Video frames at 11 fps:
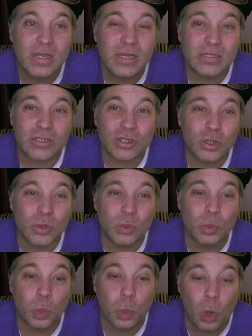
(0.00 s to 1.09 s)
and who
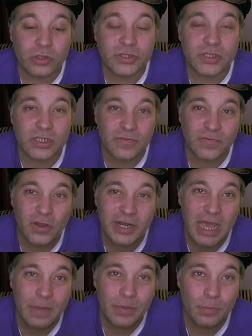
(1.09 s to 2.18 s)
wants to find
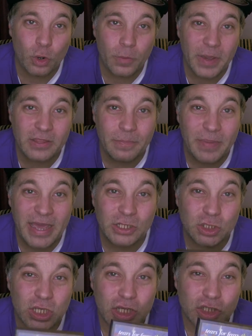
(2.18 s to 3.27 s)
out a bit more about the band